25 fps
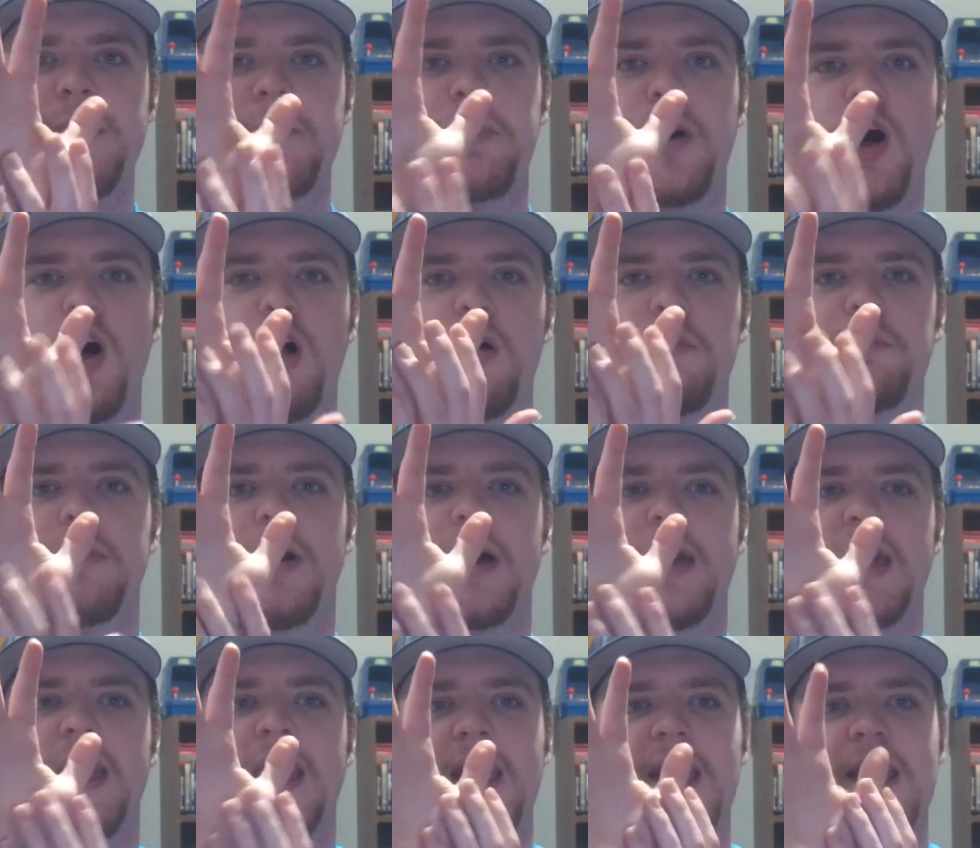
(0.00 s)
the palm of
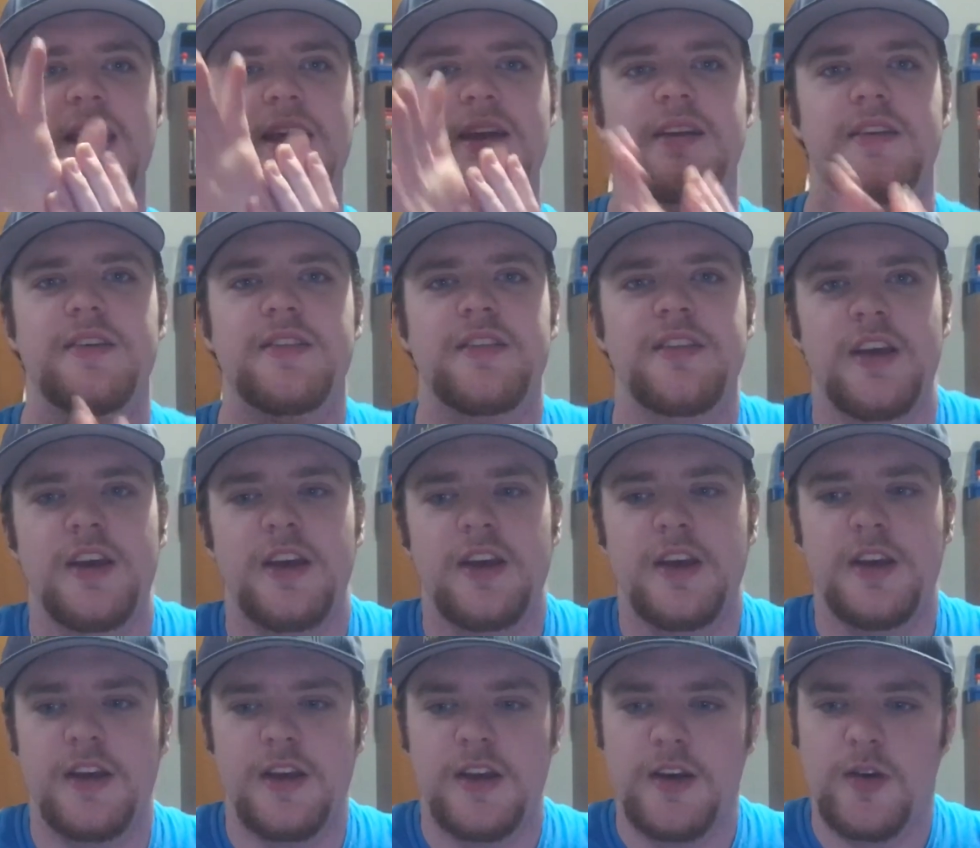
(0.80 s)
my hand
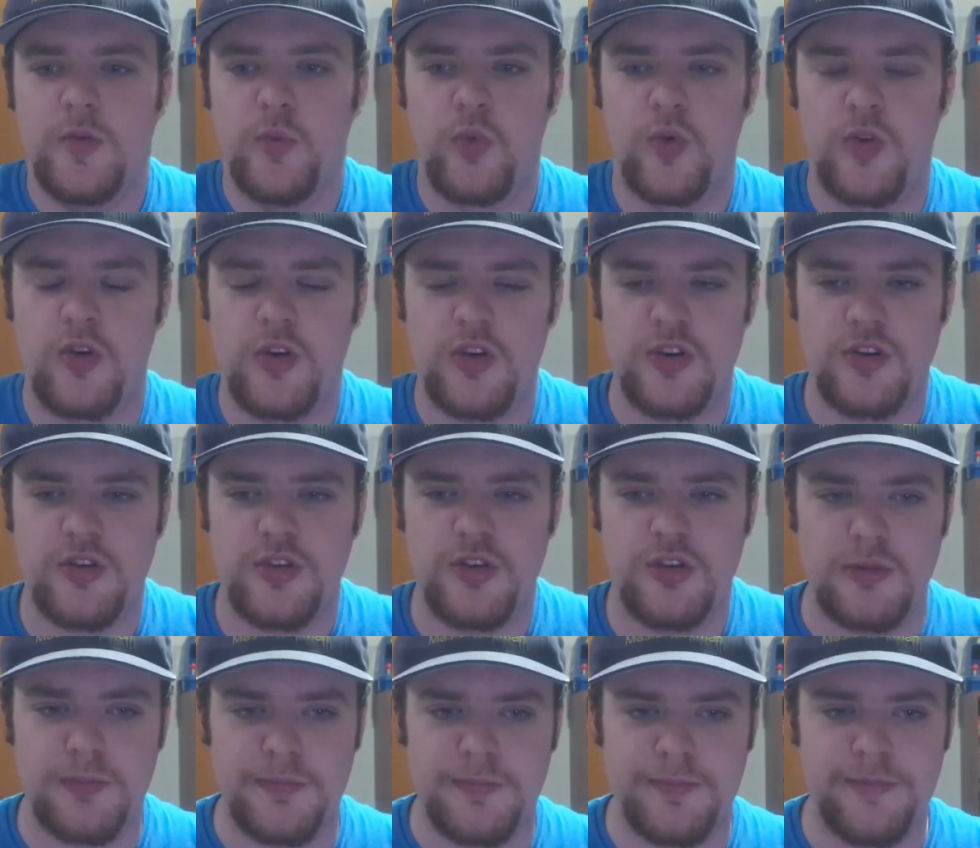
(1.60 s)

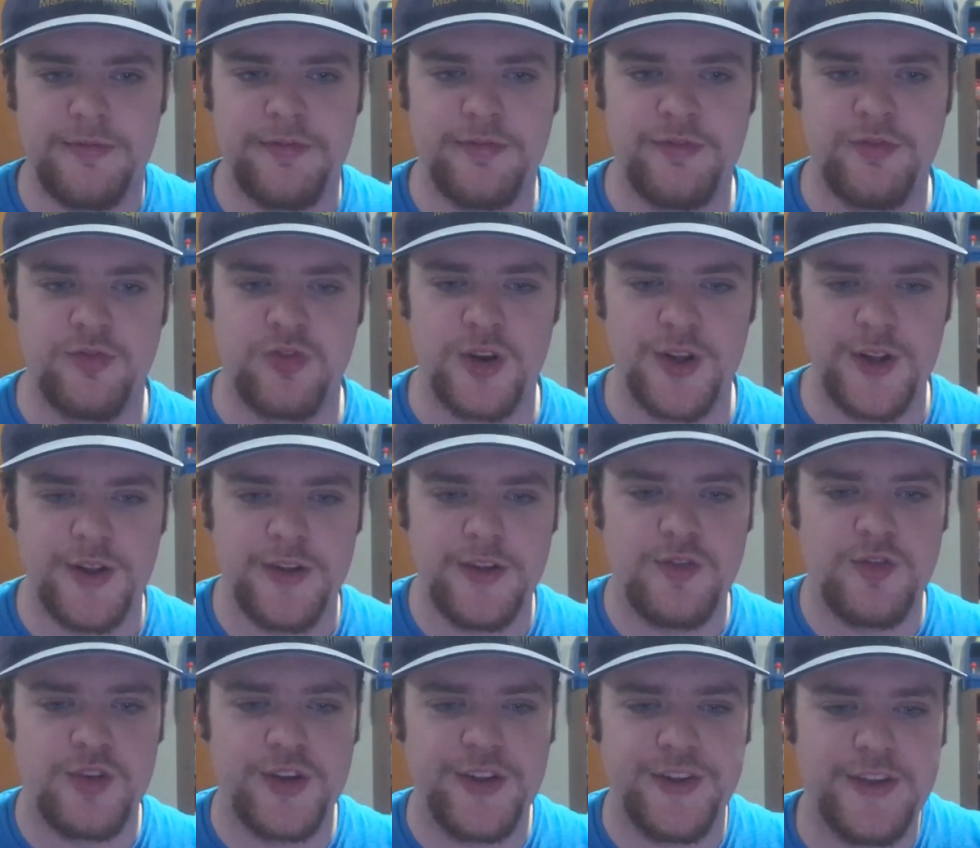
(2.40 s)
were
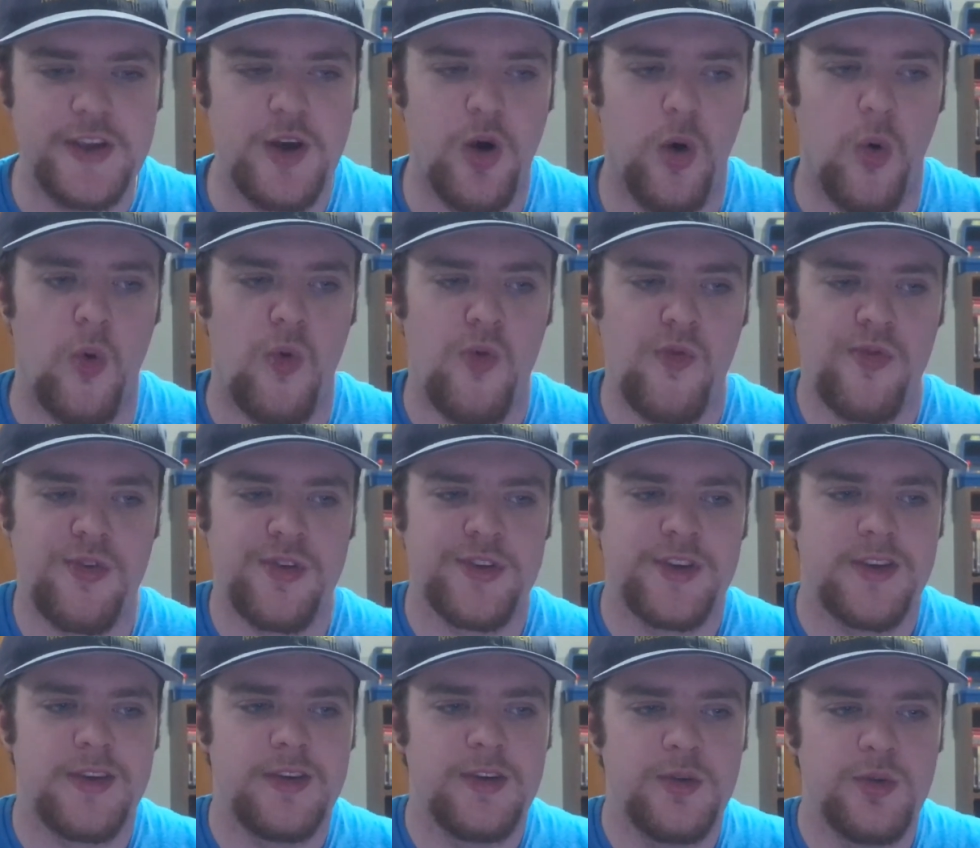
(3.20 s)
really really
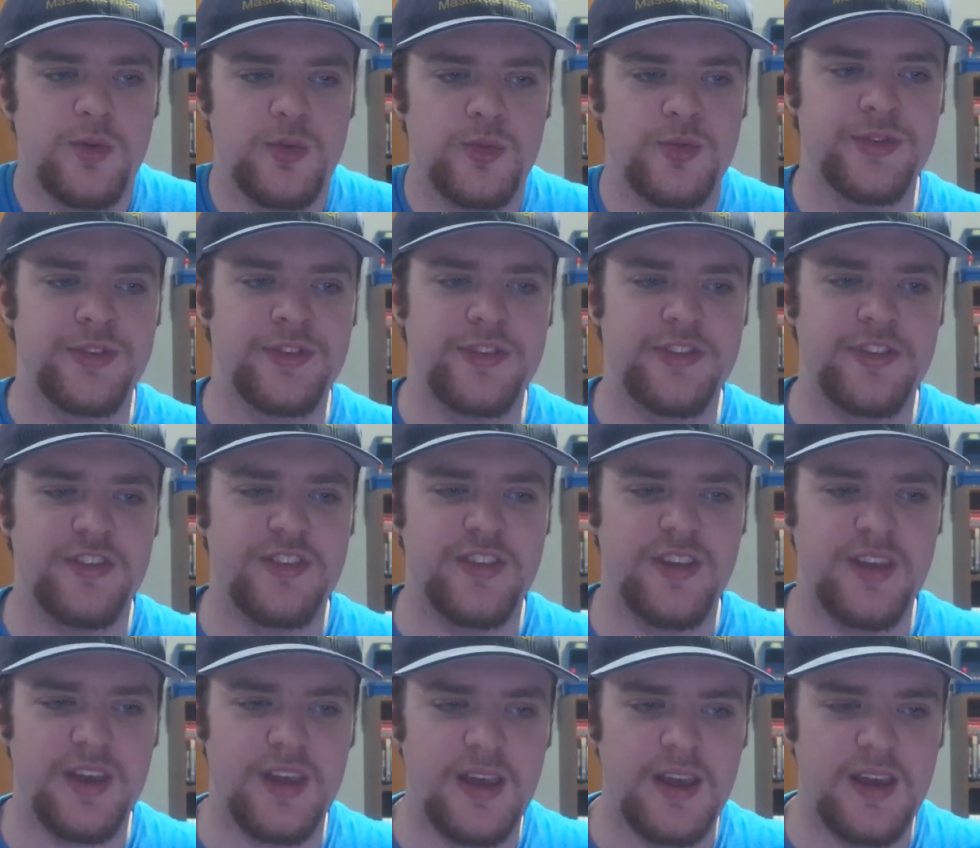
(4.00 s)

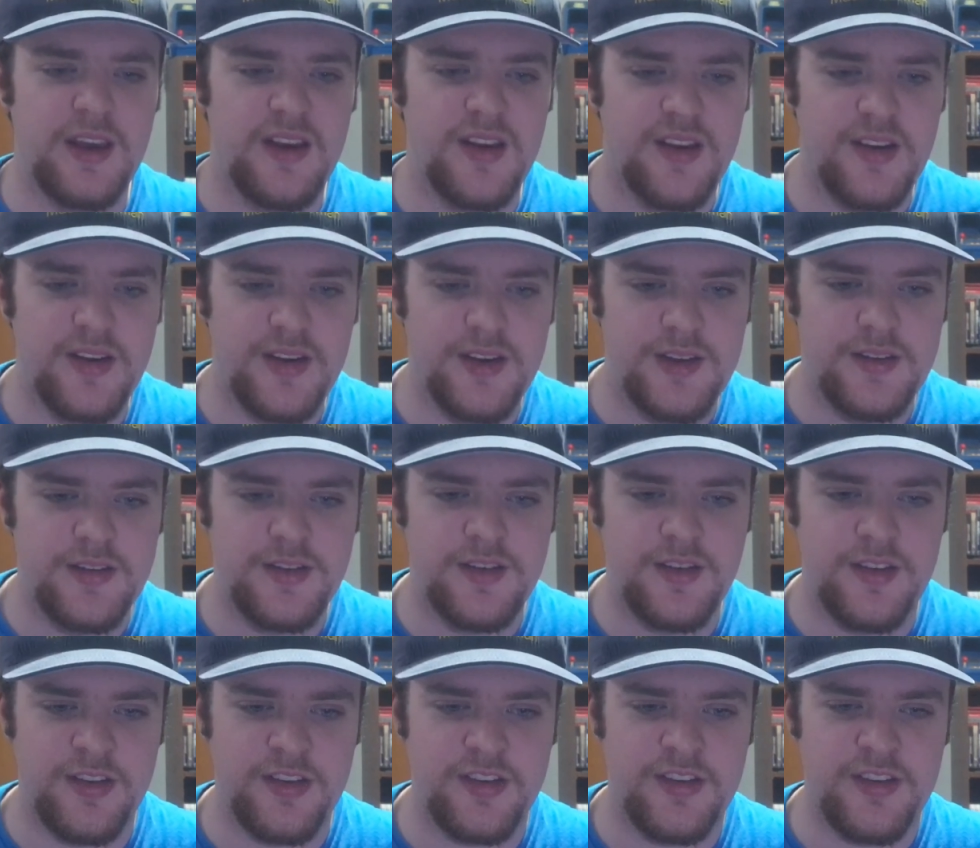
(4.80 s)
overused
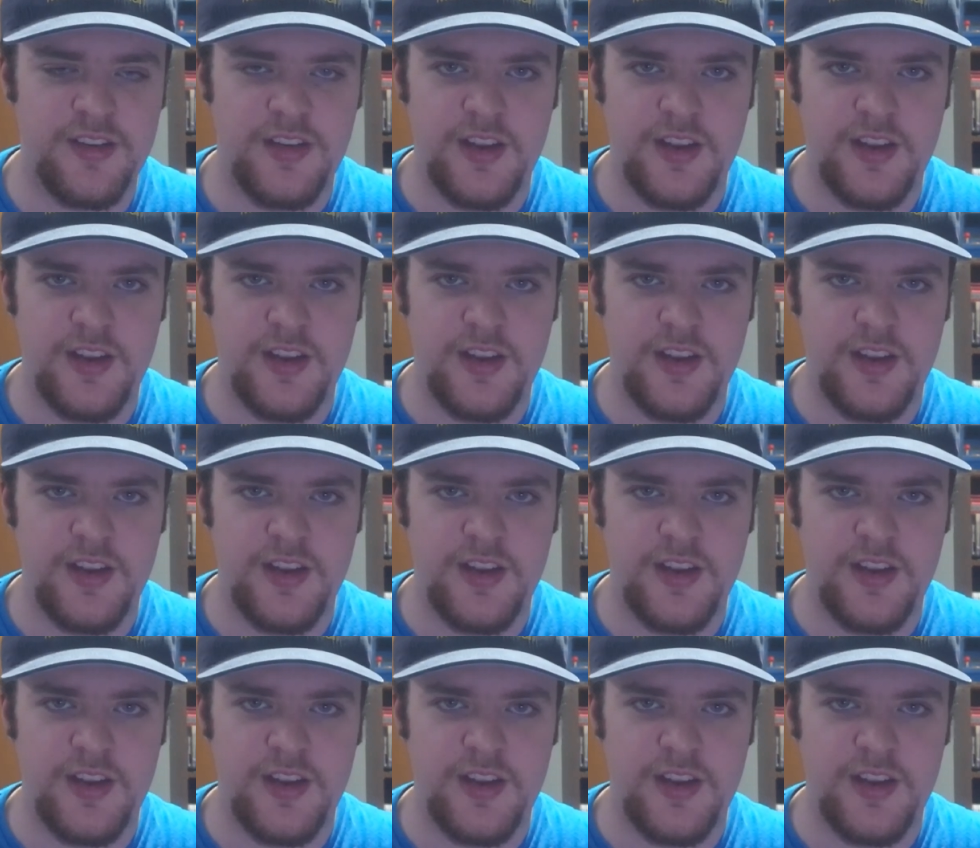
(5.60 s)
and